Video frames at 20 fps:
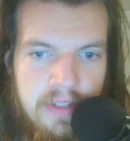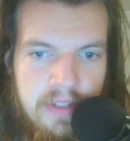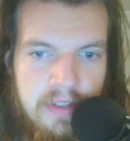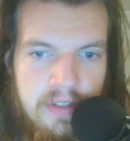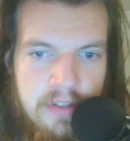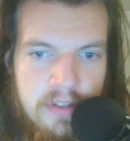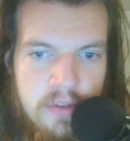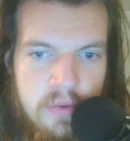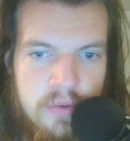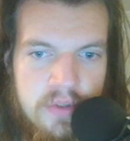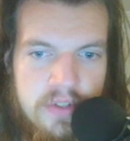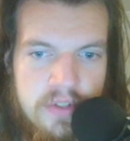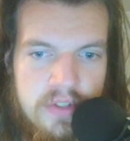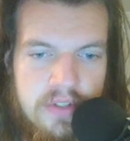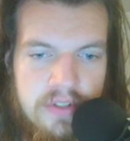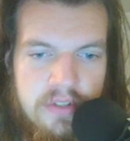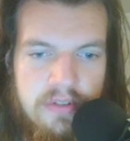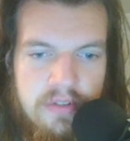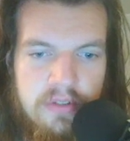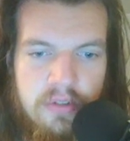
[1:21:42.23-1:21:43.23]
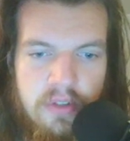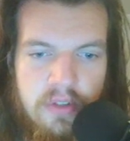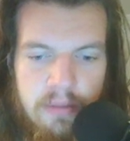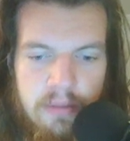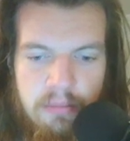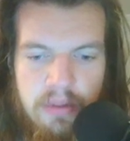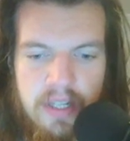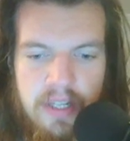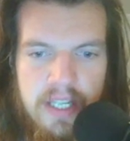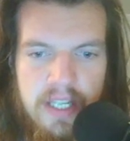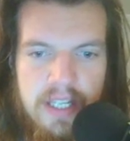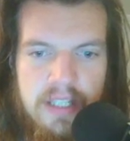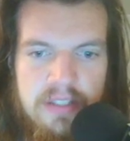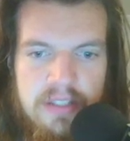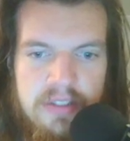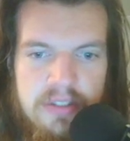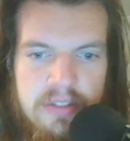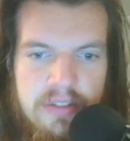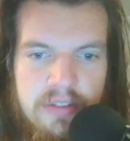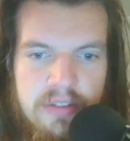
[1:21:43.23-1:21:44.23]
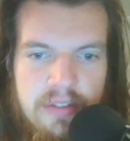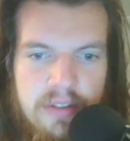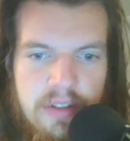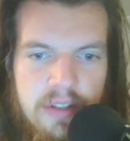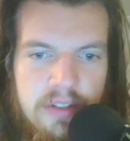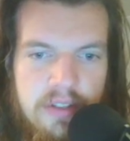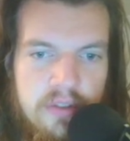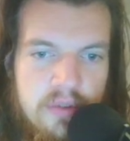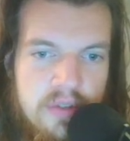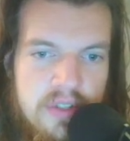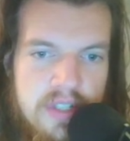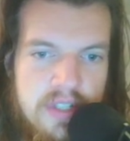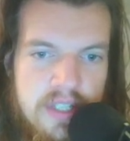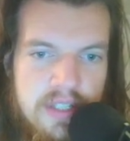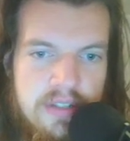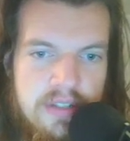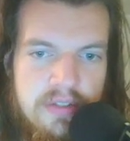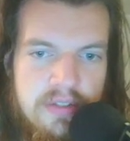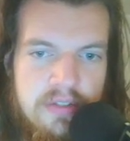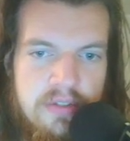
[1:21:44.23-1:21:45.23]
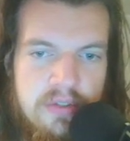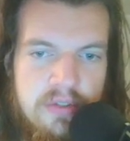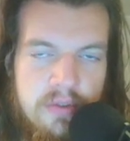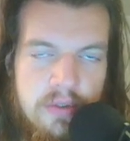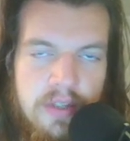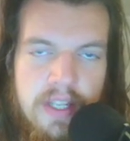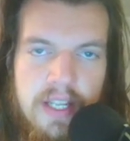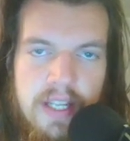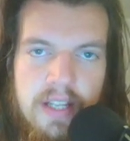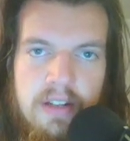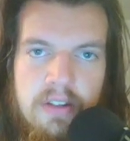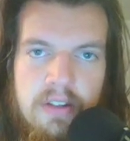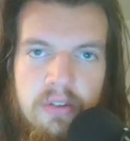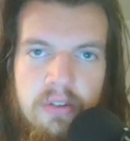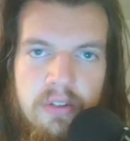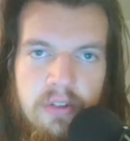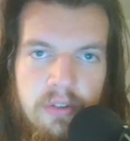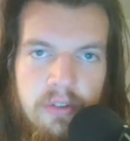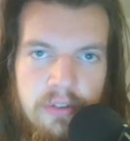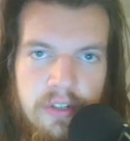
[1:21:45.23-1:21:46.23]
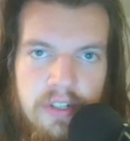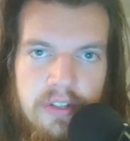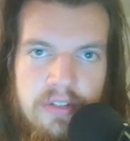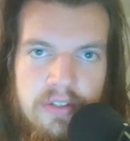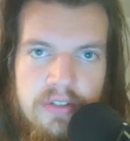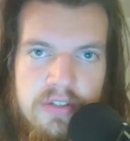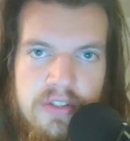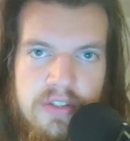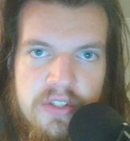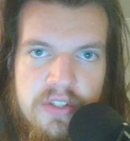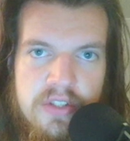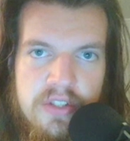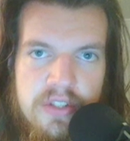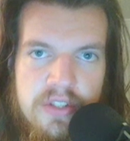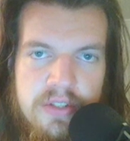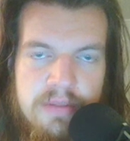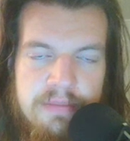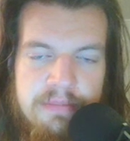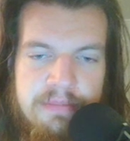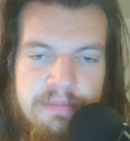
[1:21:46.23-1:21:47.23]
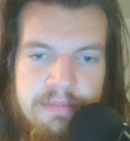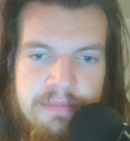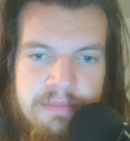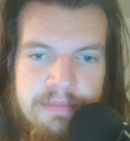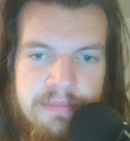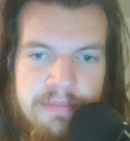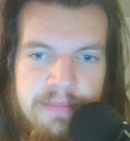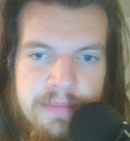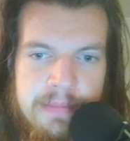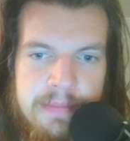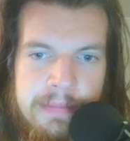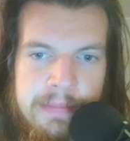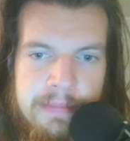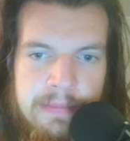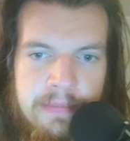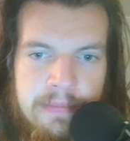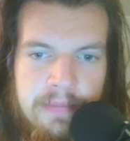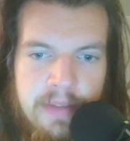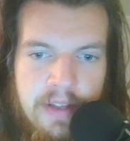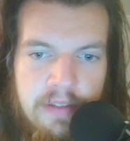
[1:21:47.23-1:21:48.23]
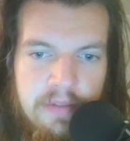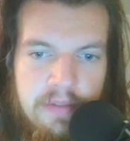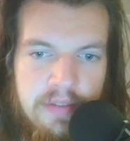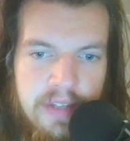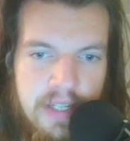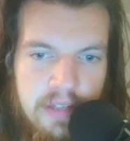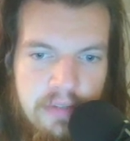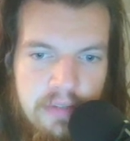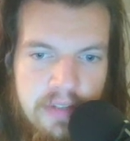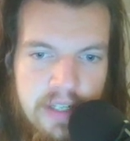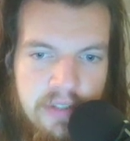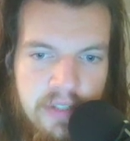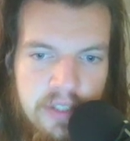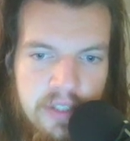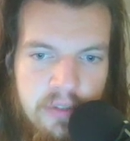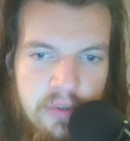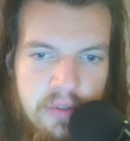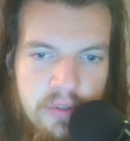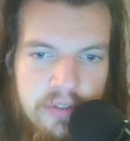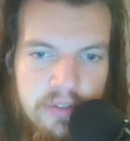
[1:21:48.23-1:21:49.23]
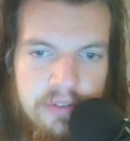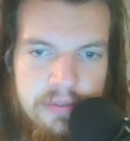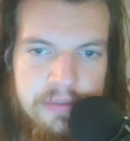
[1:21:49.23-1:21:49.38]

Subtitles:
You can play it and use it to heal your organs and feel very good.